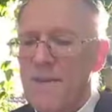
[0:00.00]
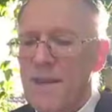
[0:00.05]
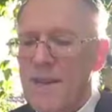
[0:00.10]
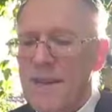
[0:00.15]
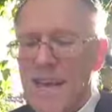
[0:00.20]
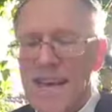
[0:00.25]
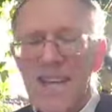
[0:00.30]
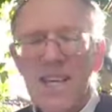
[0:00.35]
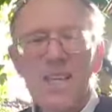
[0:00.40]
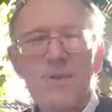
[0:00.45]

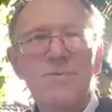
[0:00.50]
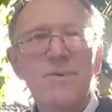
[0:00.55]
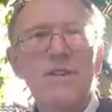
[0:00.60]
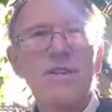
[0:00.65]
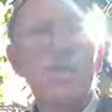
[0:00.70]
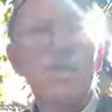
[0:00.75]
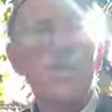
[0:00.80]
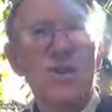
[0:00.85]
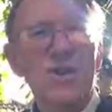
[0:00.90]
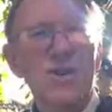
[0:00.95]
Let us be
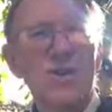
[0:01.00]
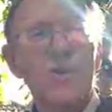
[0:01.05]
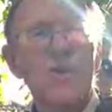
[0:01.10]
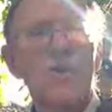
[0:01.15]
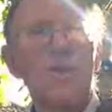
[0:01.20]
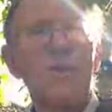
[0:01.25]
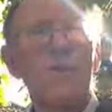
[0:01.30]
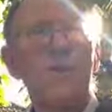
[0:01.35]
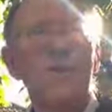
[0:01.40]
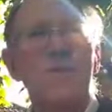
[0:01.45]

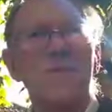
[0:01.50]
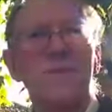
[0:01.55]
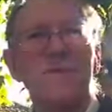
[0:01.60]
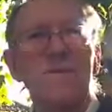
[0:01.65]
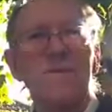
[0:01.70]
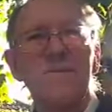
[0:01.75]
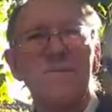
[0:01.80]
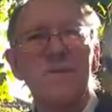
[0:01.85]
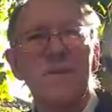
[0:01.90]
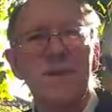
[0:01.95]
sure
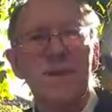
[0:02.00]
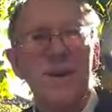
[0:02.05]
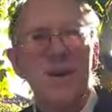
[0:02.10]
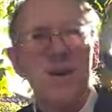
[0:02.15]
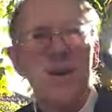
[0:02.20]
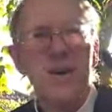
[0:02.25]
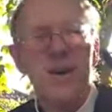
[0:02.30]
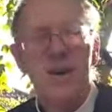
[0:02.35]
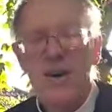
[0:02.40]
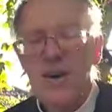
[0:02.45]

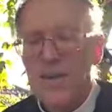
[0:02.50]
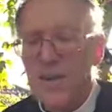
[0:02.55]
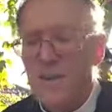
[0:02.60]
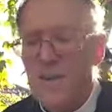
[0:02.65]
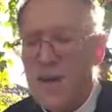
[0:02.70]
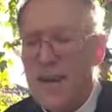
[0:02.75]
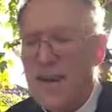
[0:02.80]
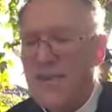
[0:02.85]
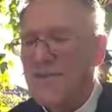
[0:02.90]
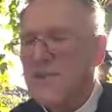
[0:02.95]
that
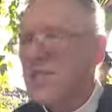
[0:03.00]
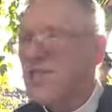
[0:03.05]
we have a